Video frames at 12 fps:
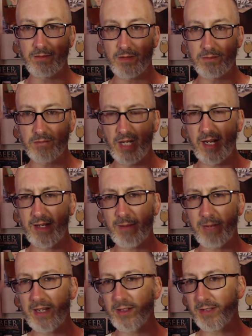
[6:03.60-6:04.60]
uh, well,
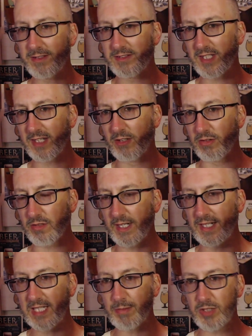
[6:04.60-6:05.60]
I don't know if I'd say great
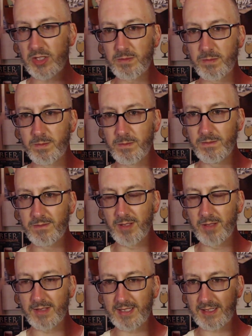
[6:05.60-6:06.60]
label,
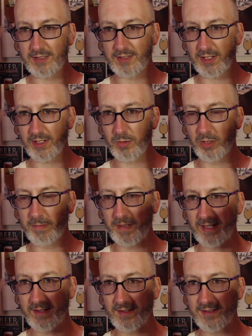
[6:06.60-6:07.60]
like the checkerboard
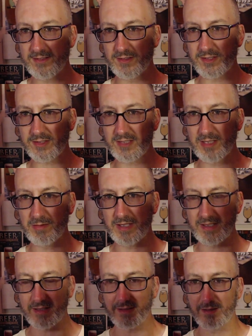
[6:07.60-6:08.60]
pattern is interesting. Like
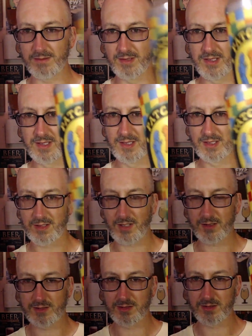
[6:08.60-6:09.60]
the
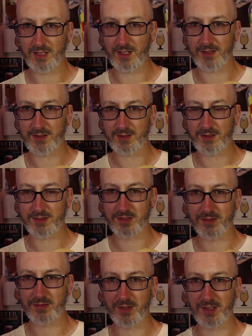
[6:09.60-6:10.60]
cartoon characters
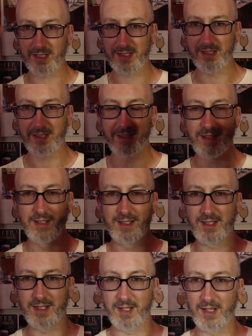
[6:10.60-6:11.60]
is funny.
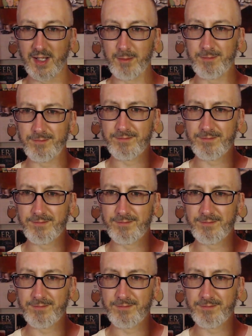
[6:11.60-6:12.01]
Um,